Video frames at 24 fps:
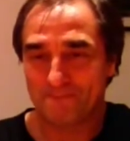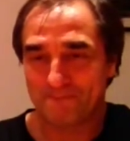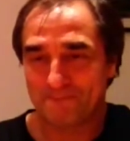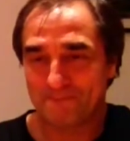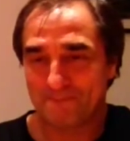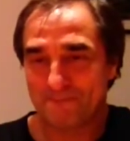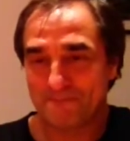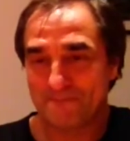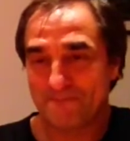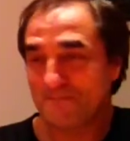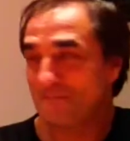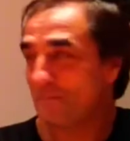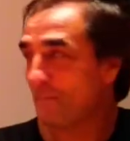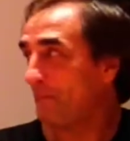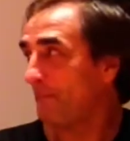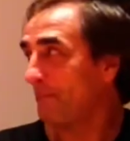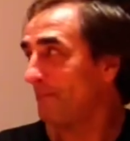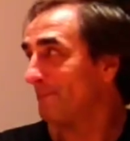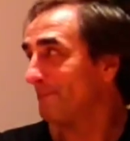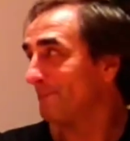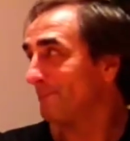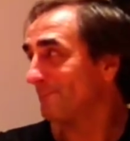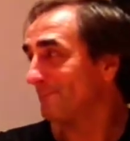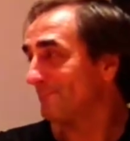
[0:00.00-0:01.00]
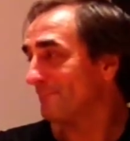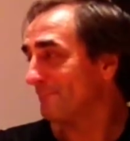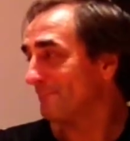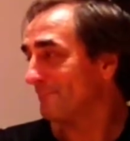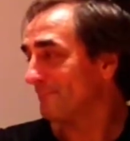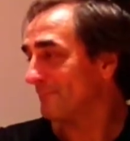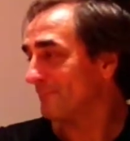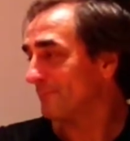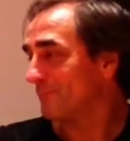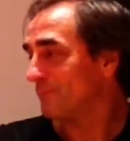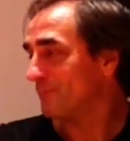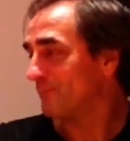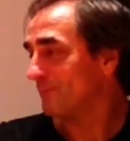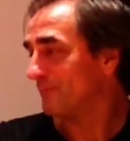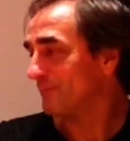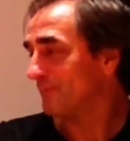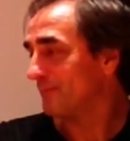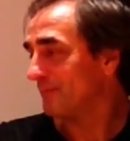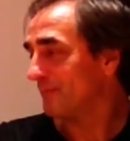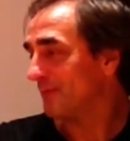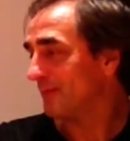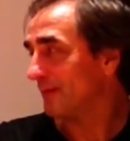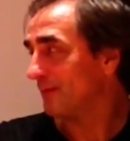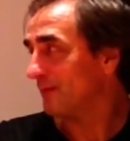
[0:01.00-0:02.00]

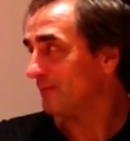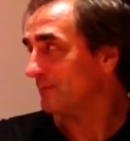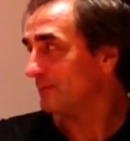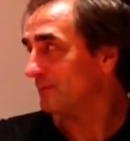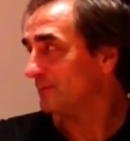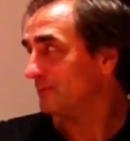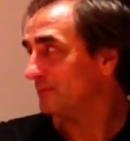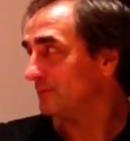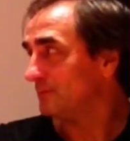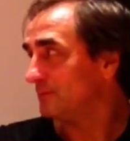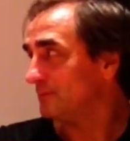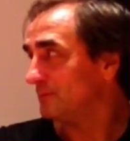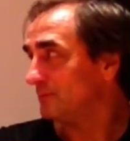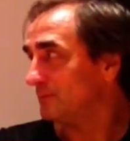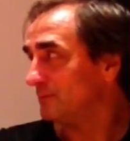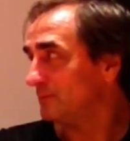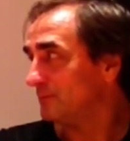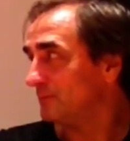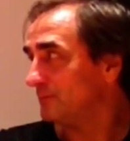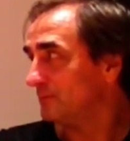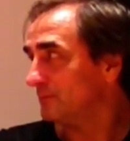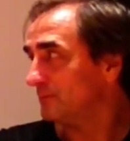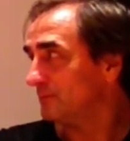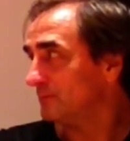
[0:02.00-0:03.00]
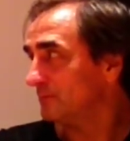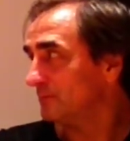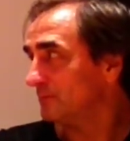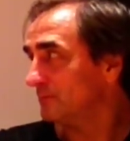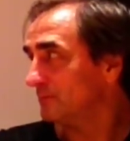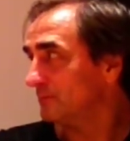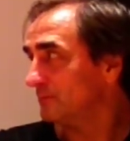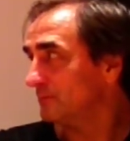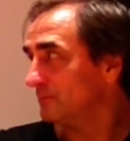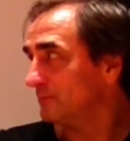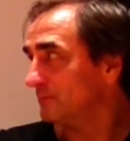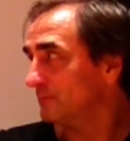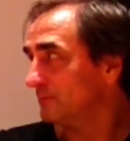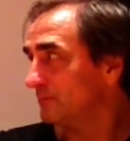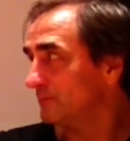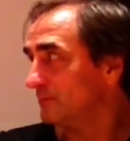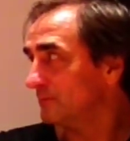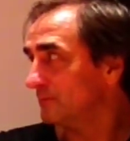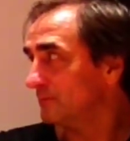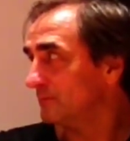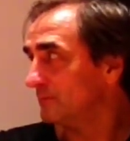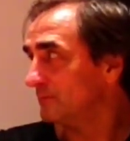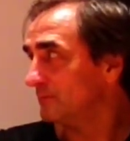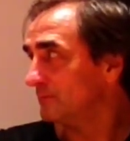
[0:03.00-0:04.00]

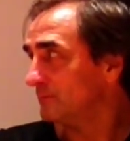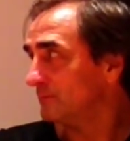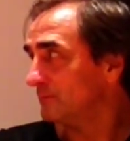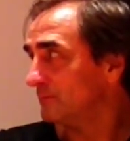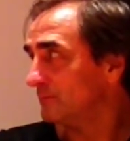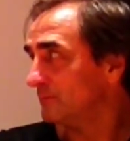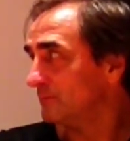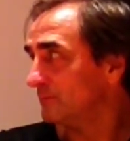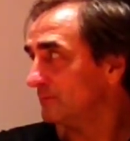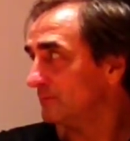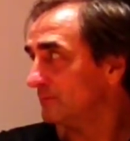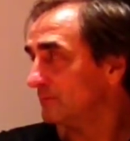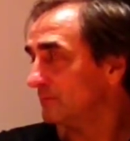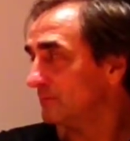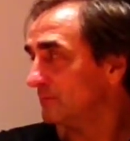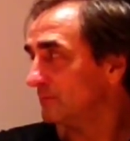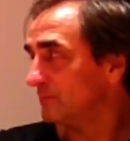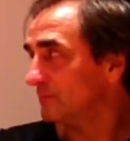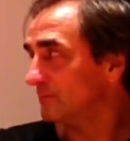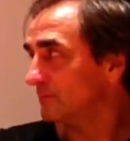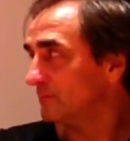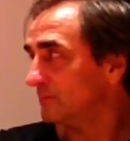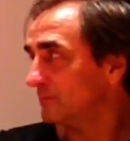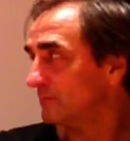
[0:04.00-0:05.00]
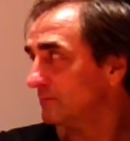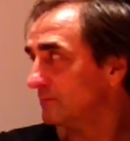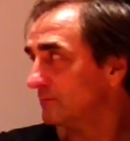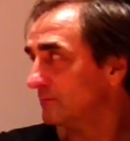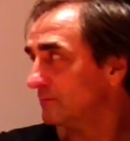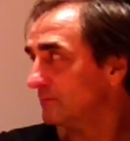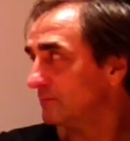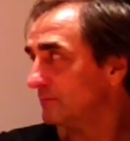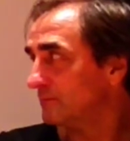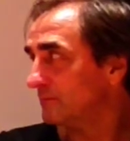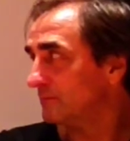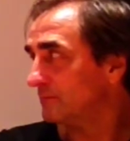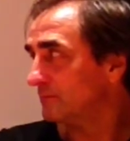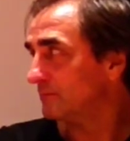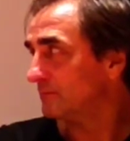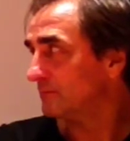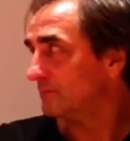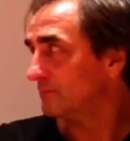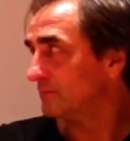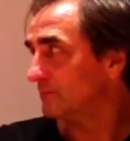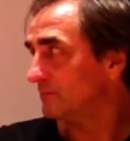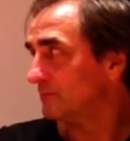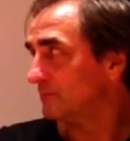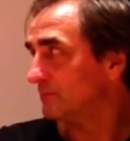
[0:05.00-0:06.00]

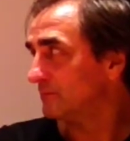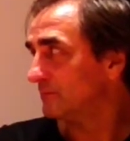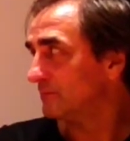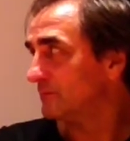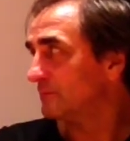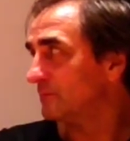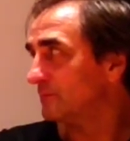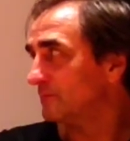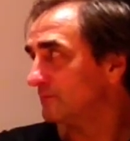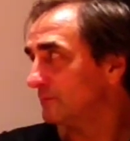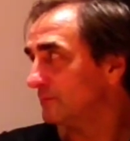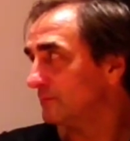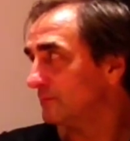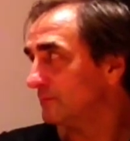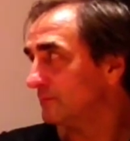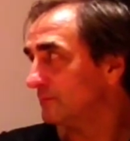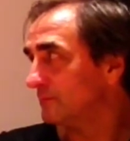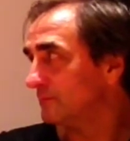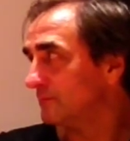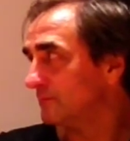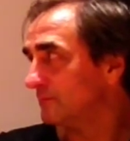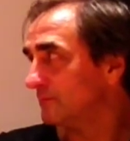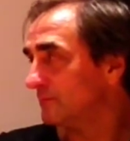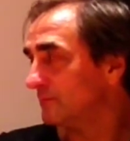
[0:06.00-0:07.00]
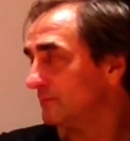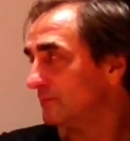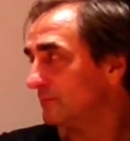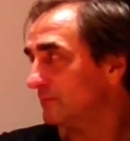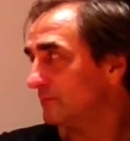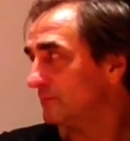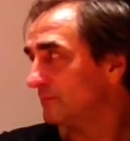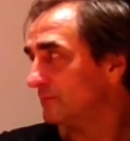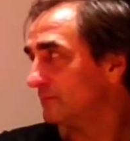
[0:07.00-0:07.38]
The person shown says nothing.